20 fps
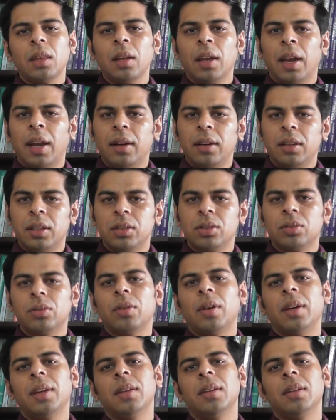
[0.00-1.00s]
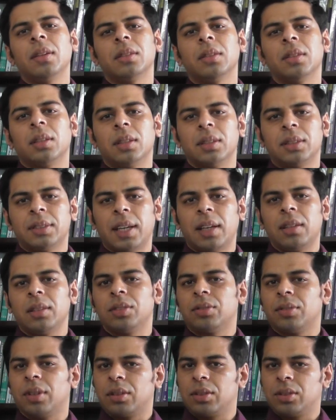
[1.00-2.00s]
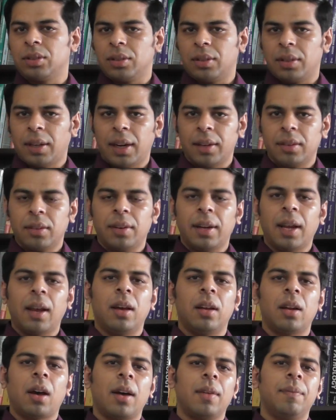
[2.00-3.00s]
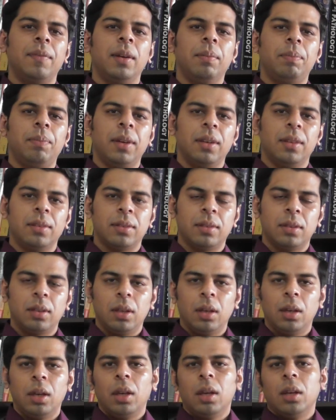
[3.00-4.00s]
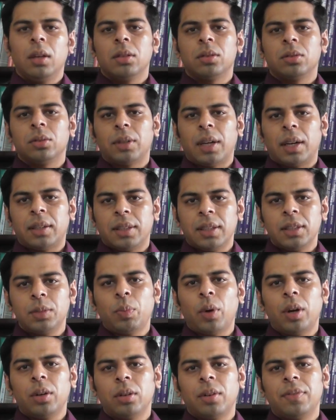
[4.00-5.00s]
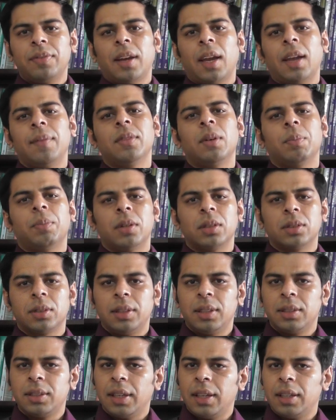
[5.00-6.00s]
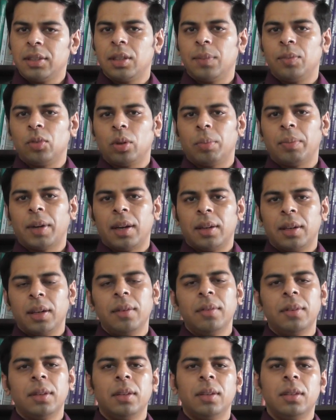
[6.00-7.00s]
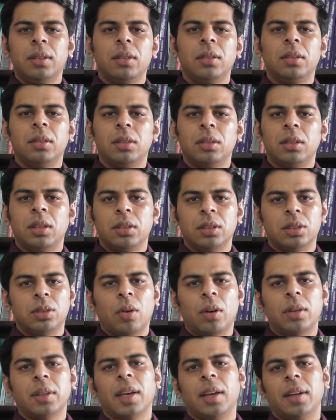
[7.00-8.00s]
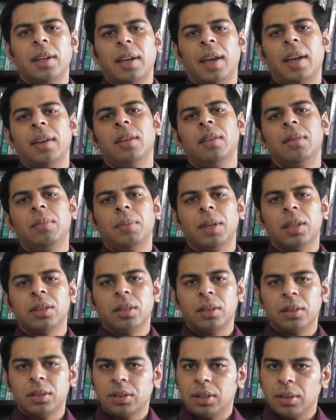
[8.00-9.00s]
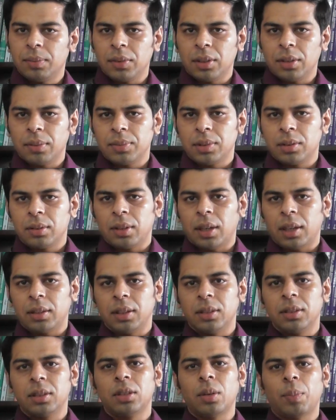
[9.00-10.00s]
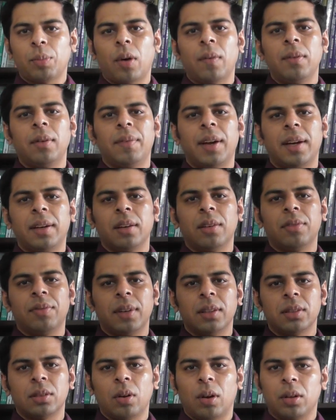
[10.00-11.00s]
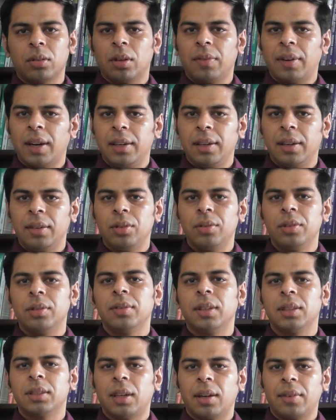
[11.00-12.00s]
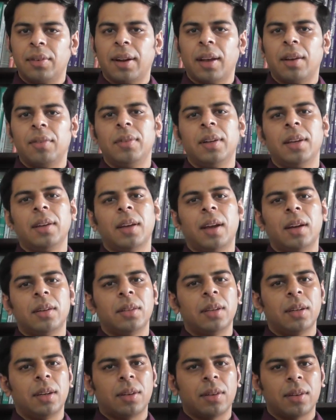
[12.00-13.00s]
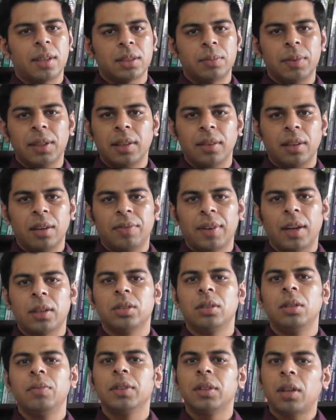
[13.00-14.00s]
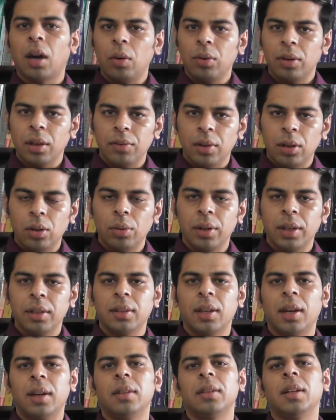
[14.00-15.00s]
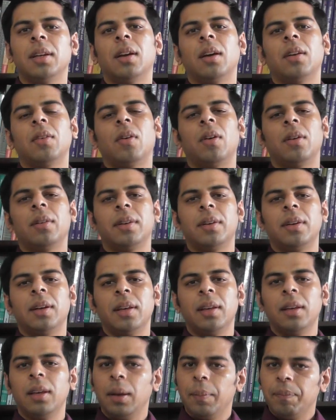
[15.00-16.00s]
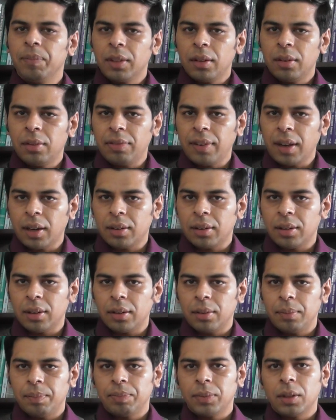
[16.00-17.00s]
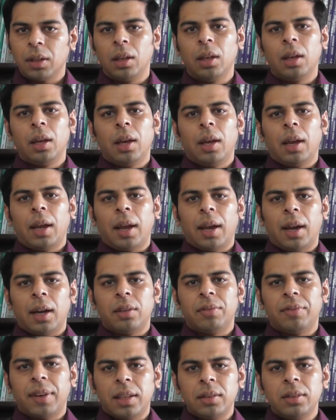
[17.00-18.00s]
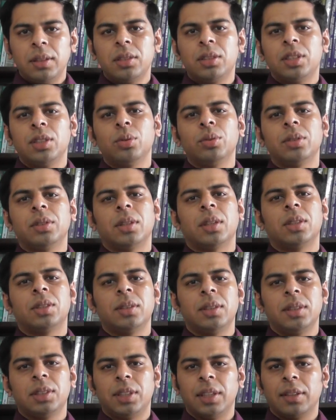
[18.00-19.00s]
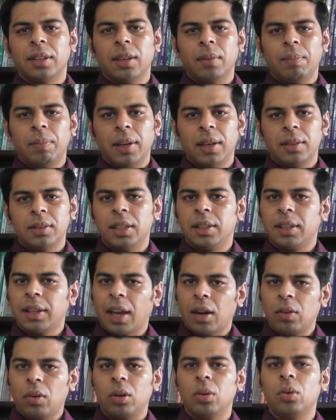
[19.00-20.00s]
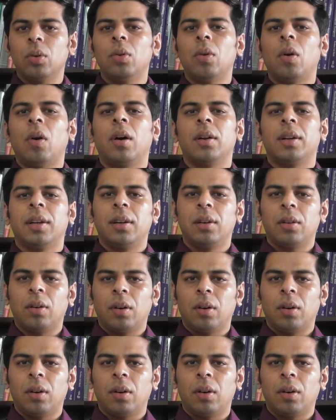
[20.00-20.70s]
and destroying the cell structure at an alarming pace. So at this point of time, the person is asymptomatic. He is not carrying any major symptoms. And this is the problematic phase. A lot of healthy individuals are traveling and they are transmitting infection without even knowing that they are already infected. And when this tissue destruction is taking place, it cannot go on and